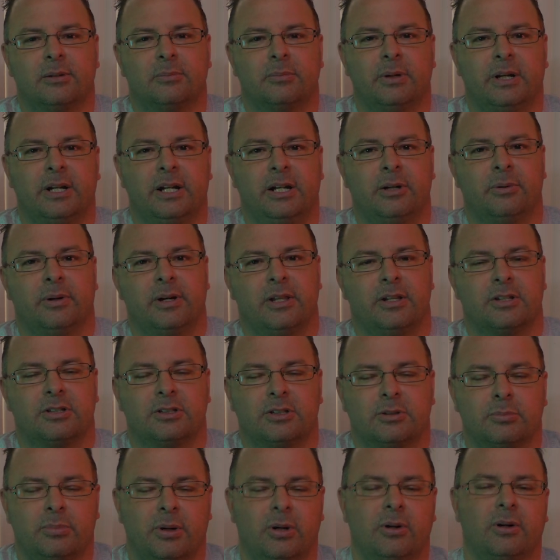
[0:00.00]
But anyway,
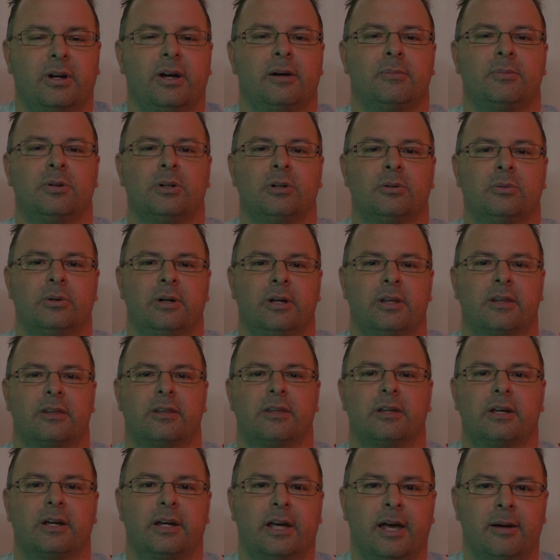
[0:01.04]
this is Paul Kepner
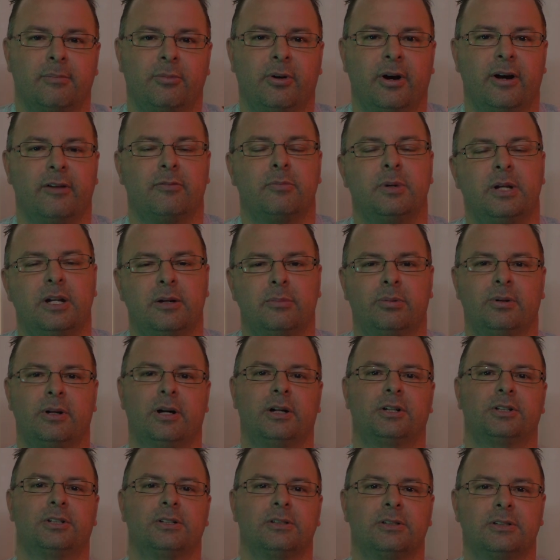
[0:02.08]
with Kepcraft Media
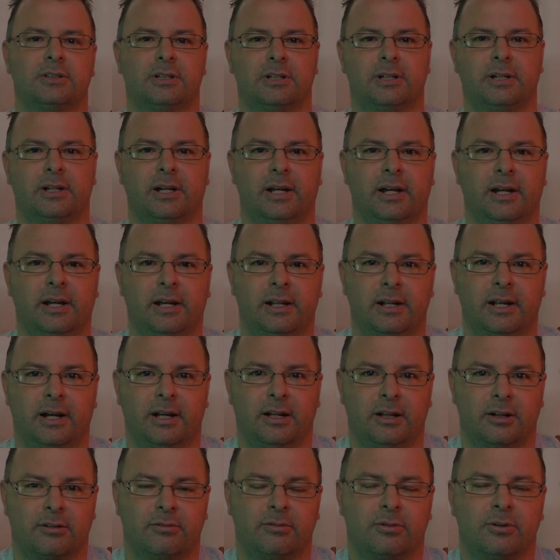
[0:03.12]
Productions, and
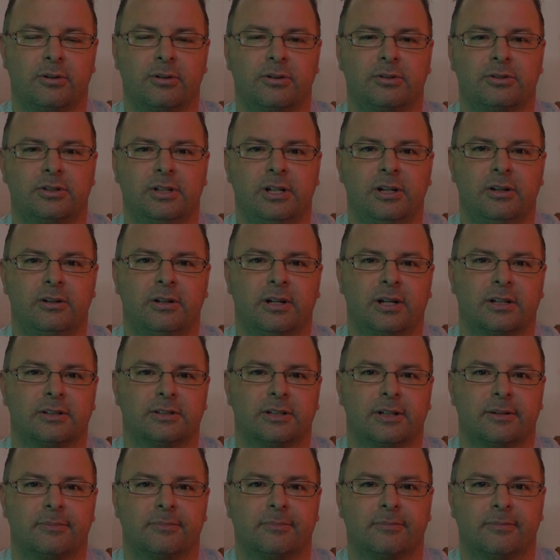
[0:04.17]
I look forward to seeing you next
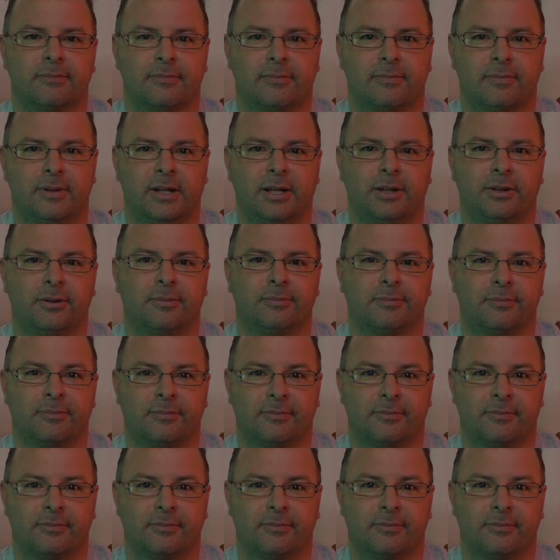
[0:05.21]
time. Thank you.